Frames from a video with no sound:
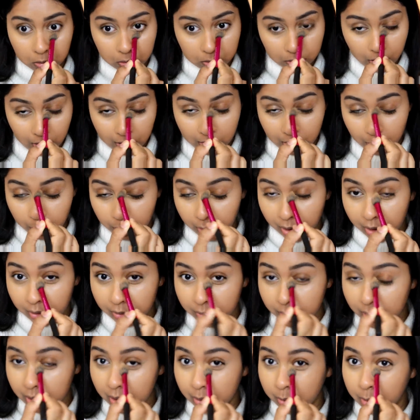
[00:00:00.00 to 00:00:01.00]
And they work
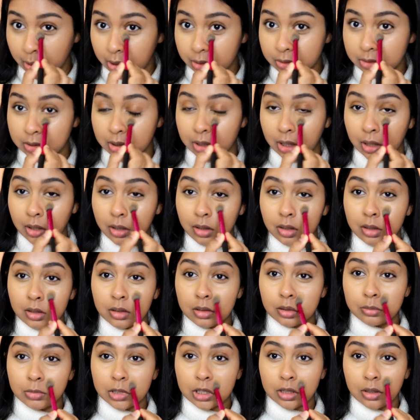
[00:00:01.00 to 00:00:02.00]
really well together.
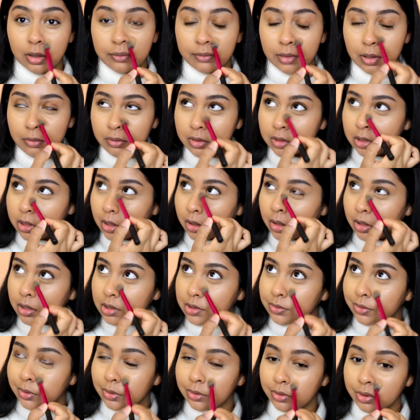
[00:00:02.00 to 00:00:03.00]
I mean, I've never done
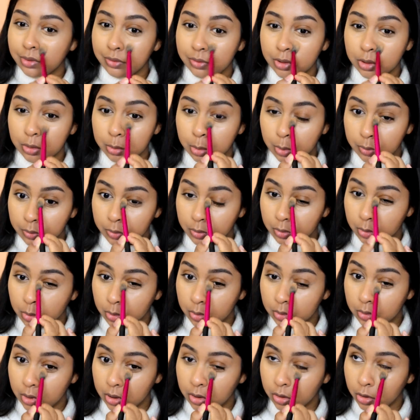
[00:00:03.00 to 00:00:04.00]
this for review
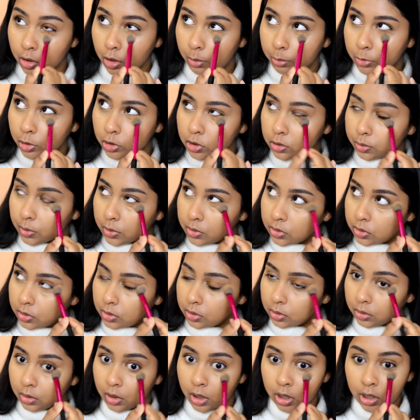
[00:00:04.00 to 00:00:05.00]
before. I know I'm not supposed
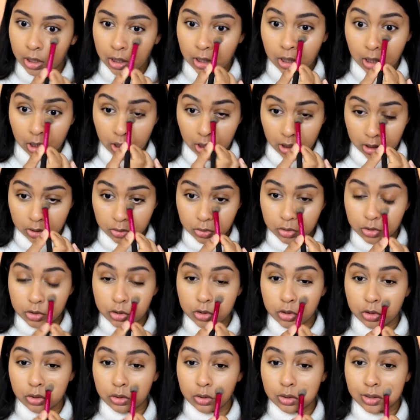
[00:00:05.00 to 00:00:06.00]
to
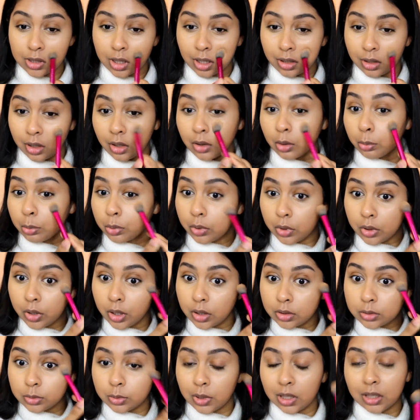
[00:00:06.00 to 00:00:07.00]
introduce another
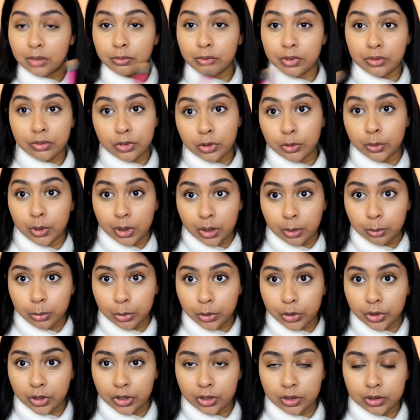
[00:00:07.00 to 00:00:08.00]
product while reviewing a
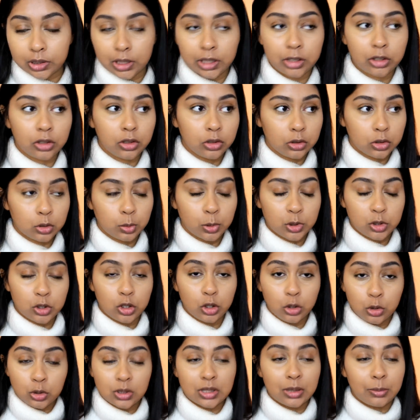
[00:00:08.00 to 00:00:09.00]
product, like you're supposed to
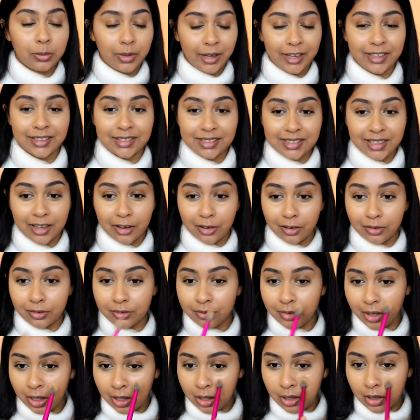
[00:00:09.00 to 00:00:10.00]
use it by
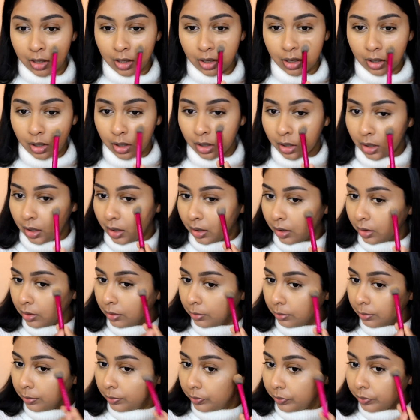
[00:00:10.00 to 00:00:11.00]
itself,
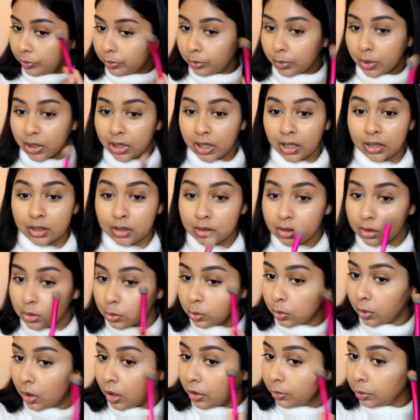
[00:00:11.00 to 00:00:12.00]
but yeah, this is
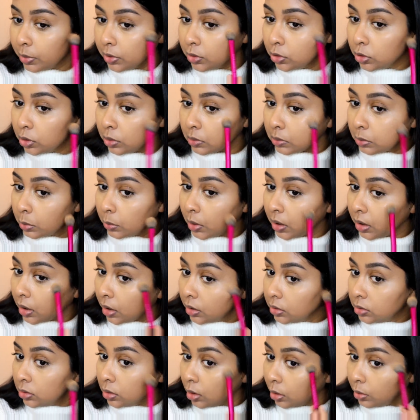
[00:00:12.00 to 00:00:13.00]
what I've been doing when
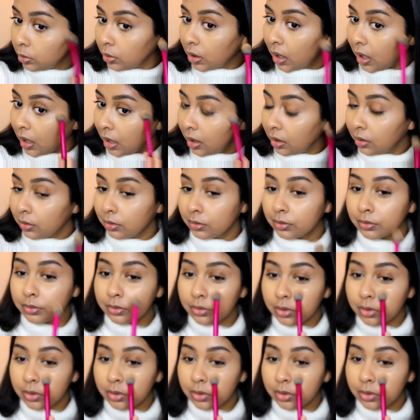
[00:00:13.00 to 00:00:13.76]
I don't have